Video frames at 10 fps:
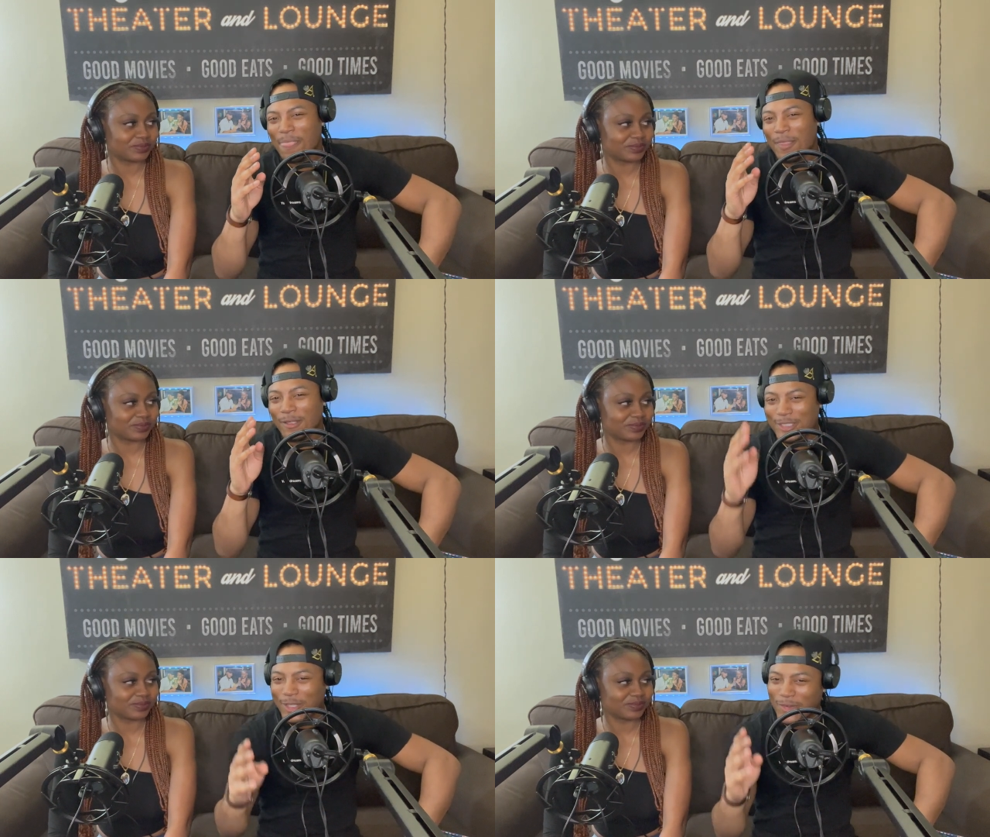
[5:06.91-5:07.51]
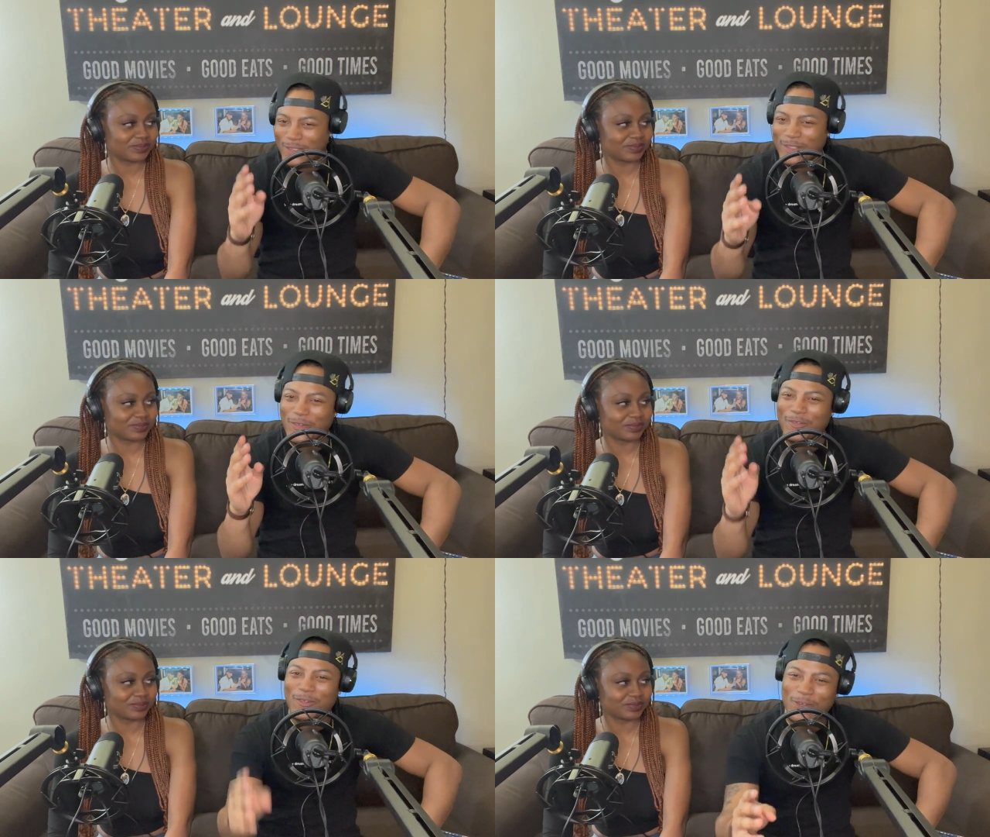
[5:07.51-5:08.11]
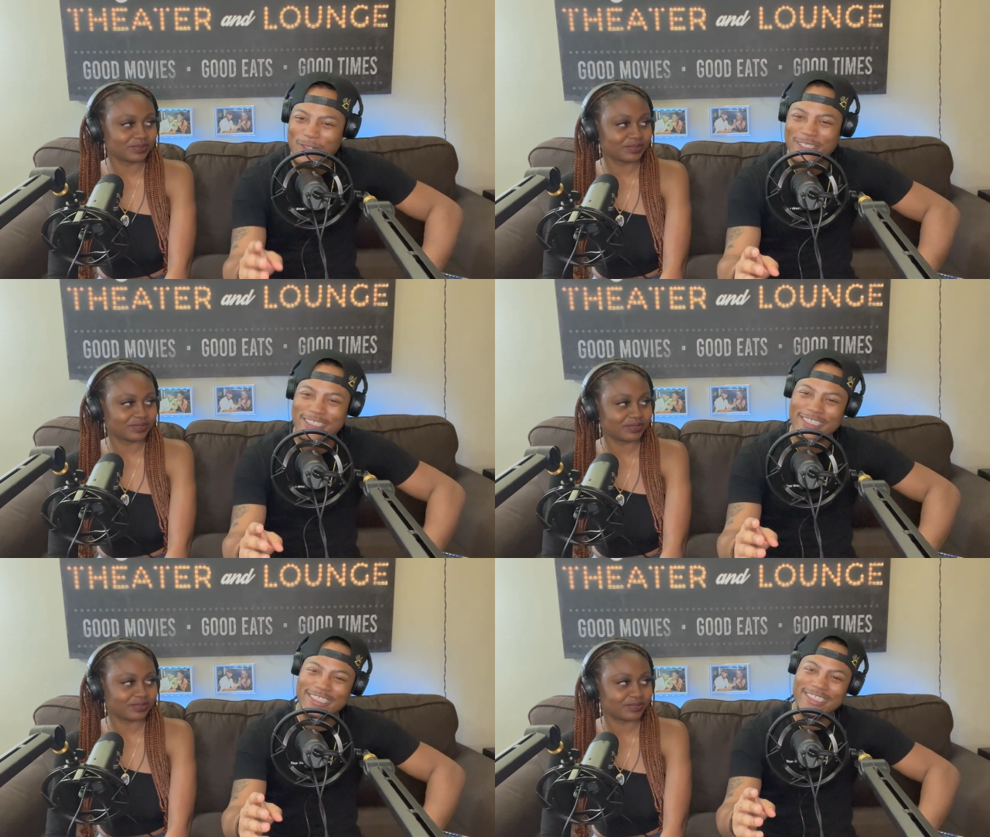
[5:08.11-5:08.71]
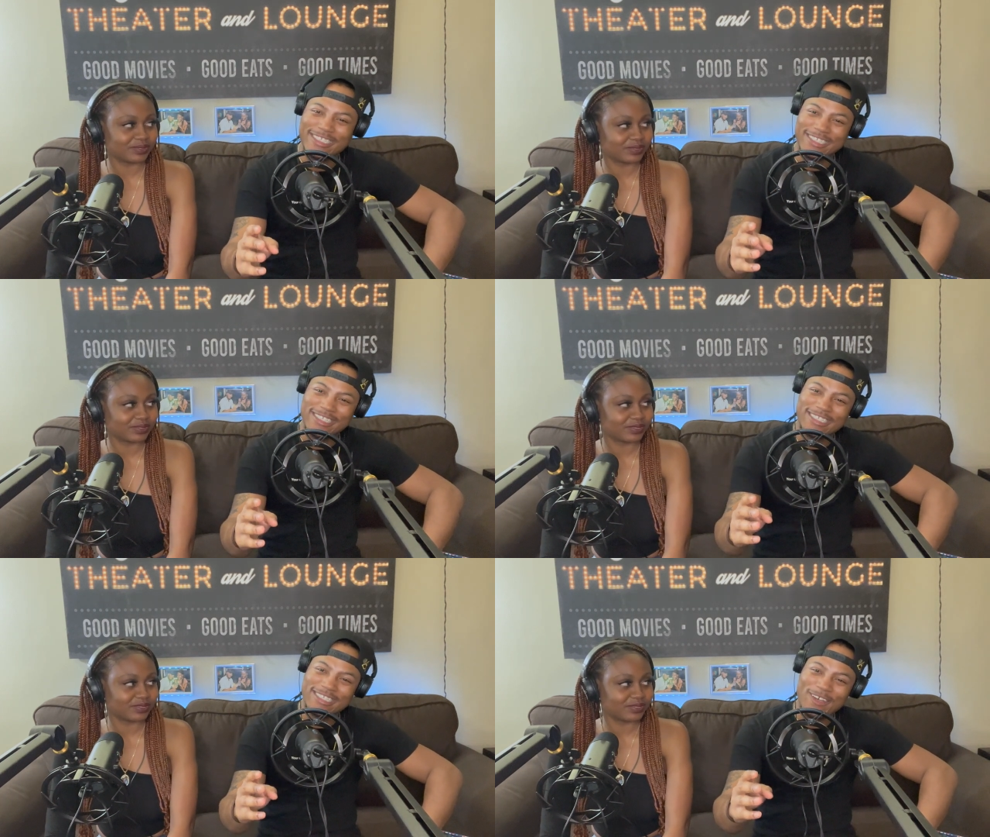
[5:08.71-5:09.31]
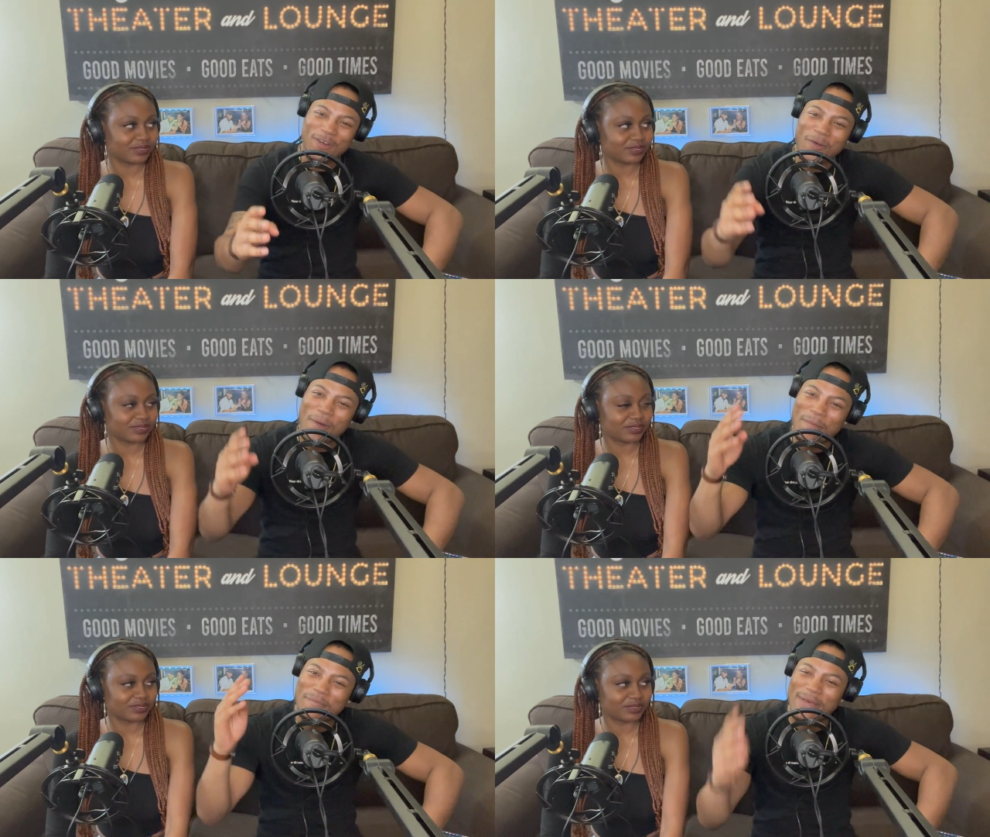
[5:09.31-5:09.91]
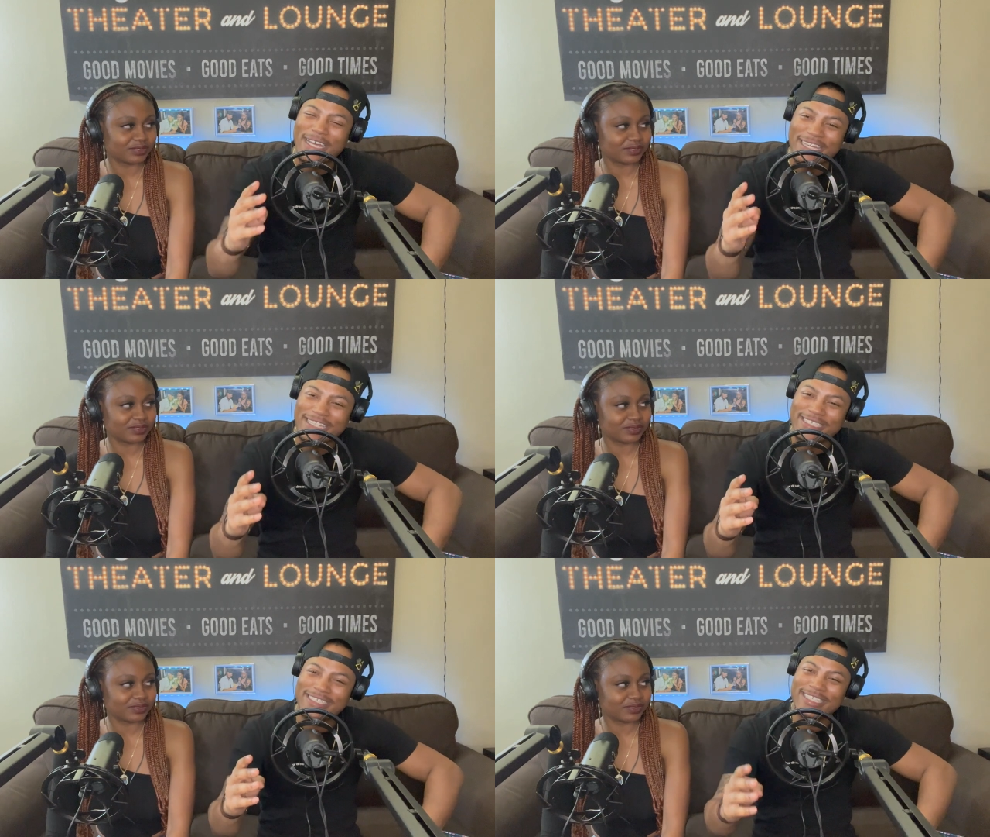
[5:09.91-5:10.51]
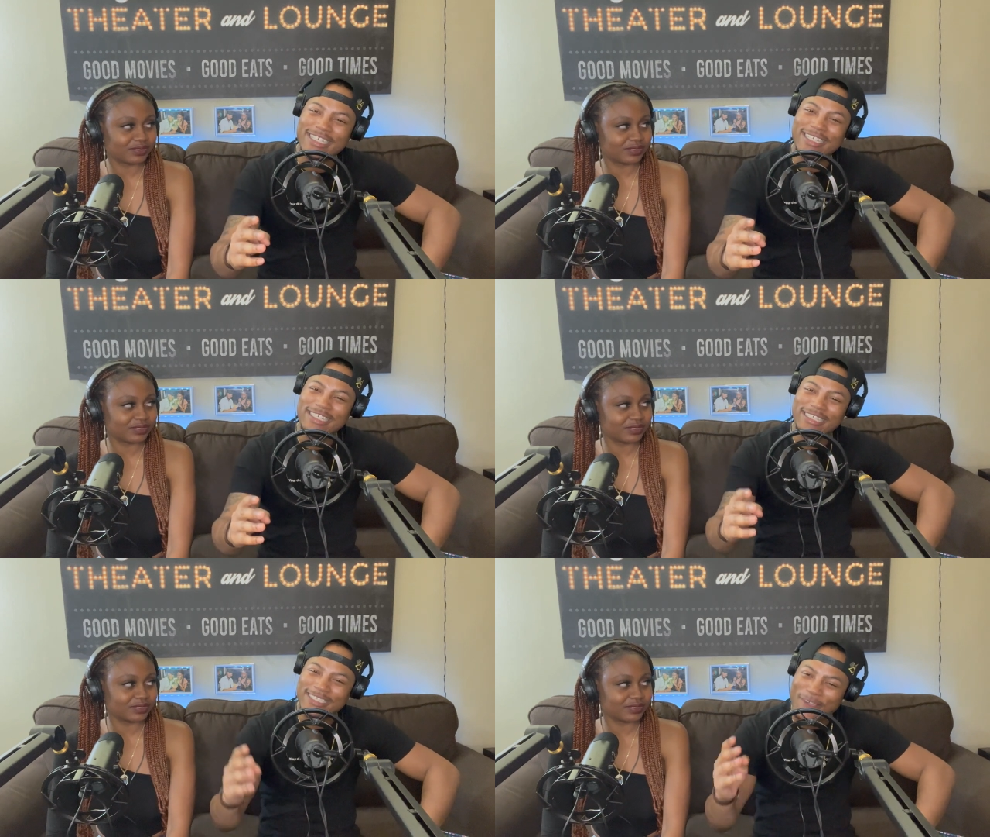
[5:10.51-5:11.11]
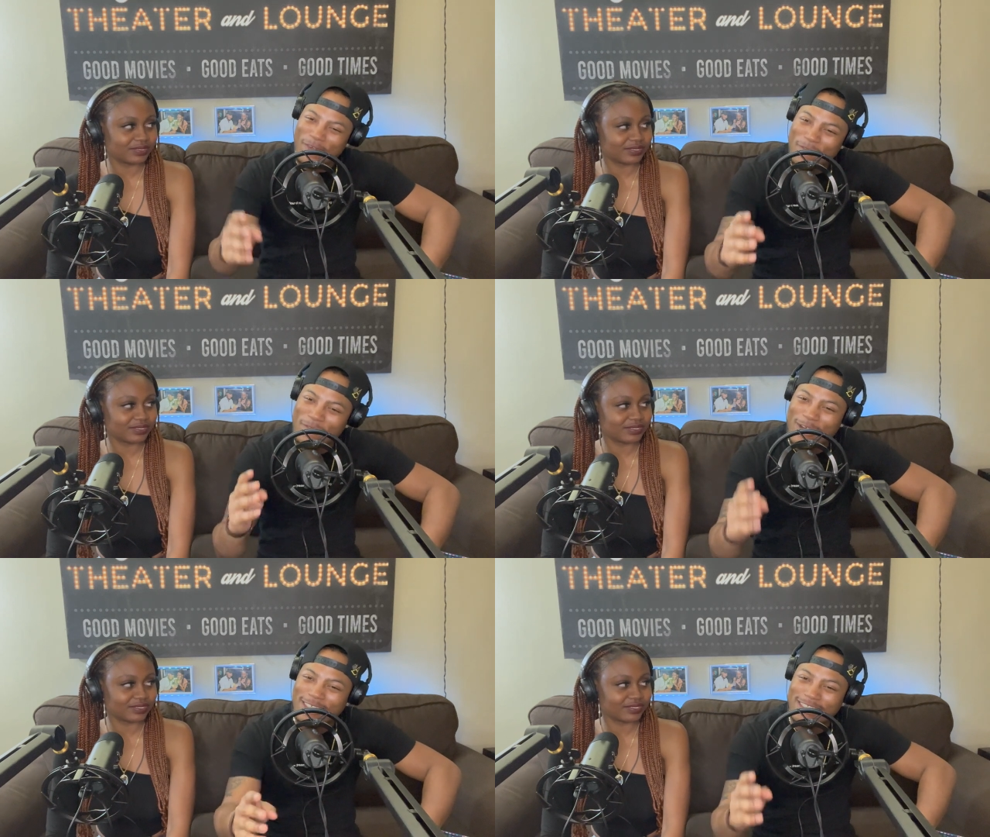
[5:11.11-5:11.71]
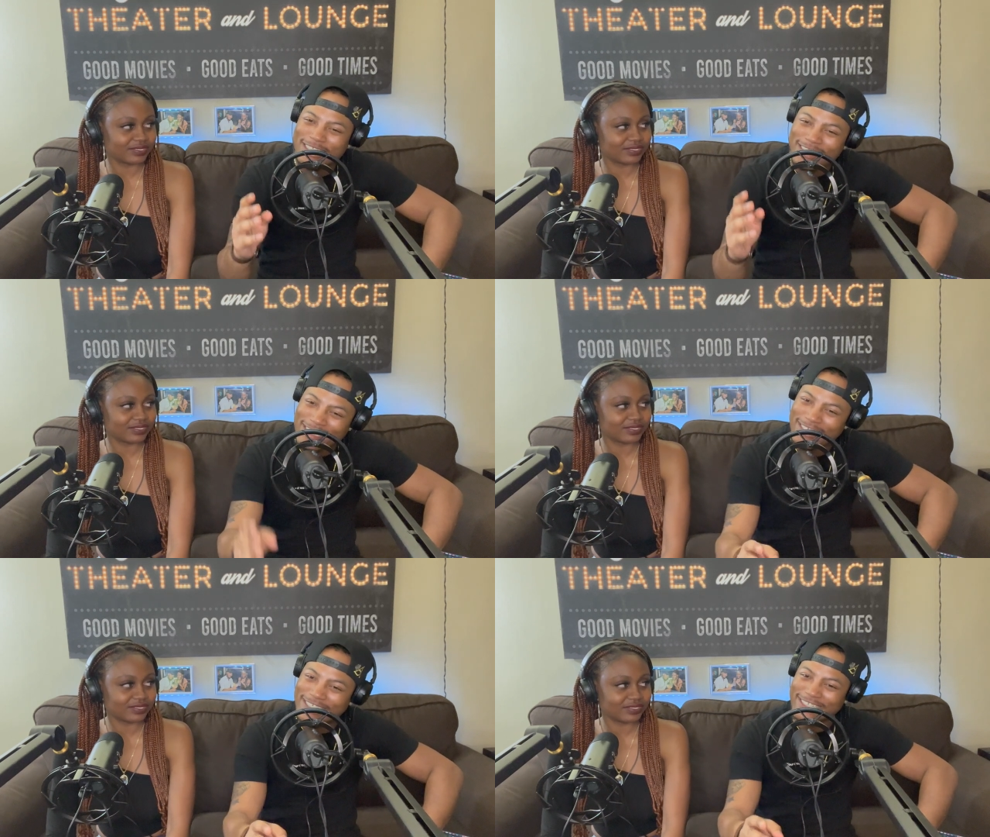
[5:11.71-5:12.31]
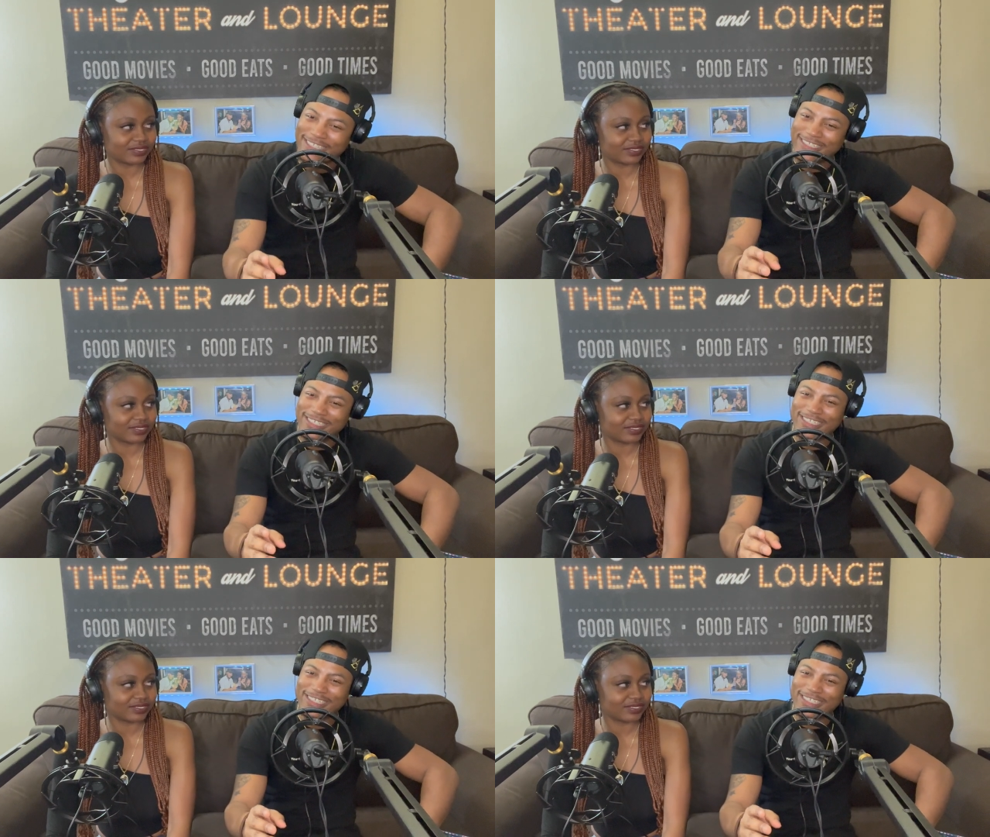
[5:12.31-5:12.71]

Speaker 1: the tone of the voice on Max terrifies the kid